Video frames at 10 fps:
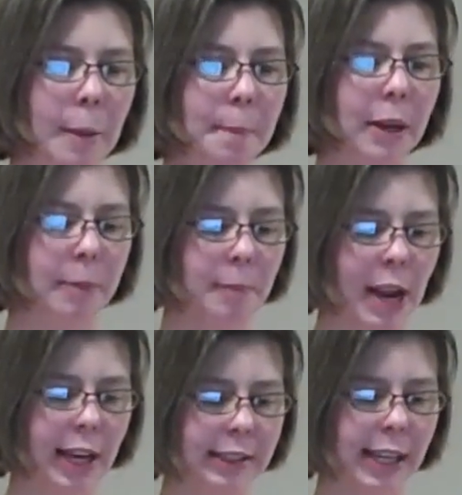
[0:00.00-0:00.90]
But
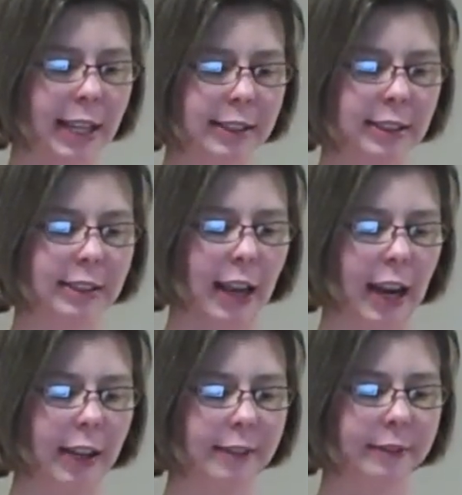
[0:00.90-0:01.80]
my test
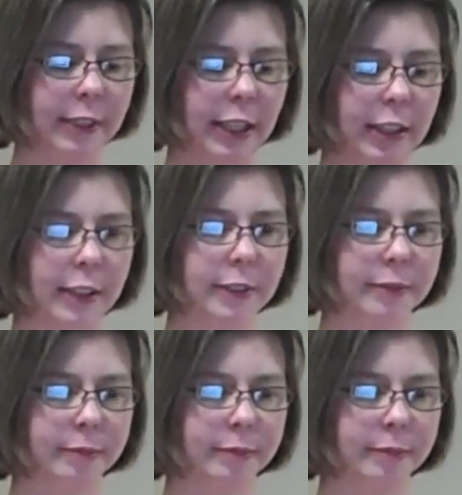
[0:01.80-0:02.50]
site here,